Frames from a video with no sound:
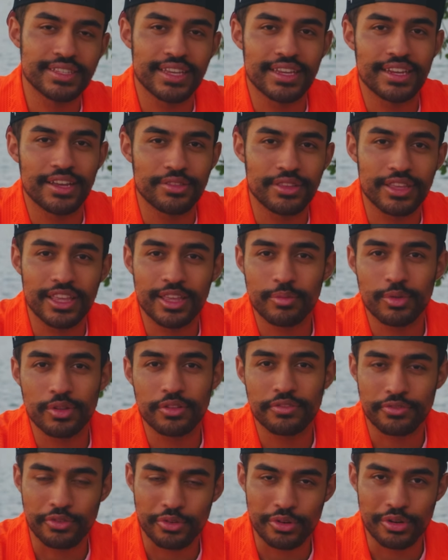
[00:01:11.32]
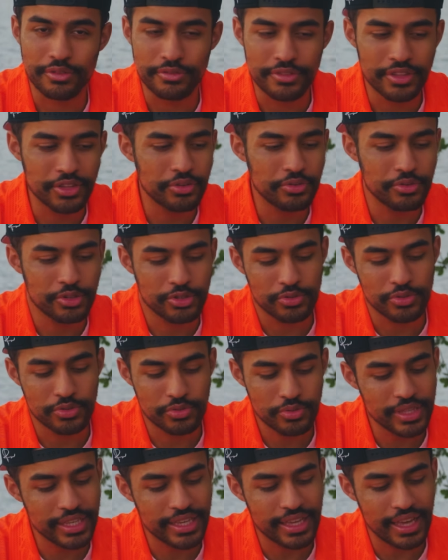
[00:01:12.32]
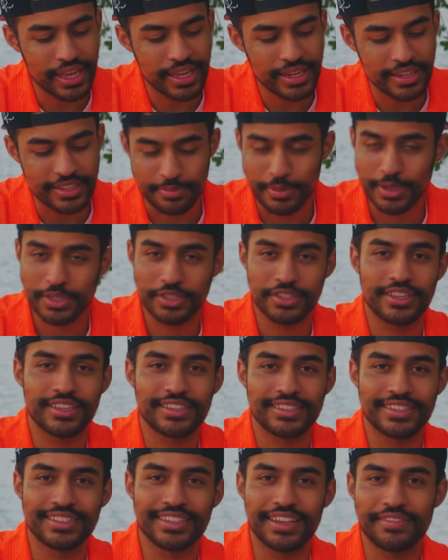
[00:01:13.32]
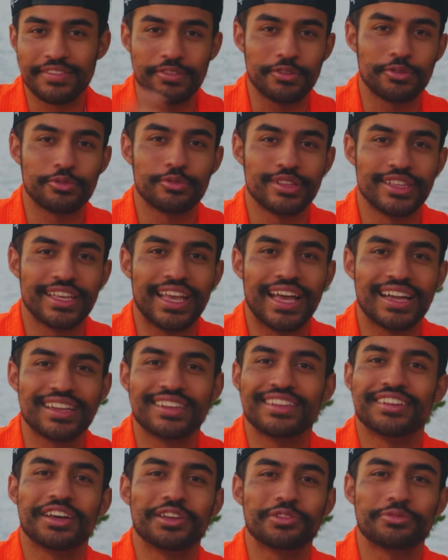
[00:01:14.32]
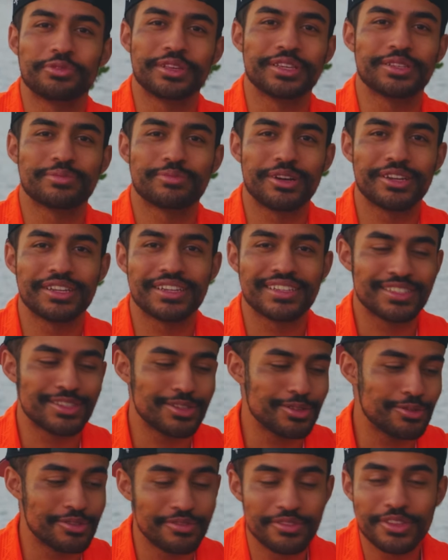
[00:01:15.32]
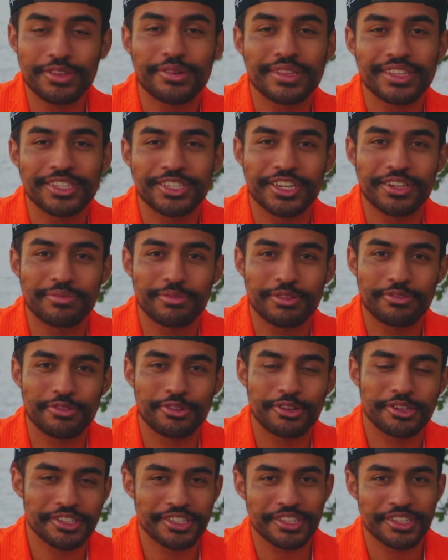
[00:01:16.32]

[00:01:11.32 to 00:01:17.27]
send out the gimbal for review, which was really kind, especially since I've never really had an unreleased product to review on the channel before.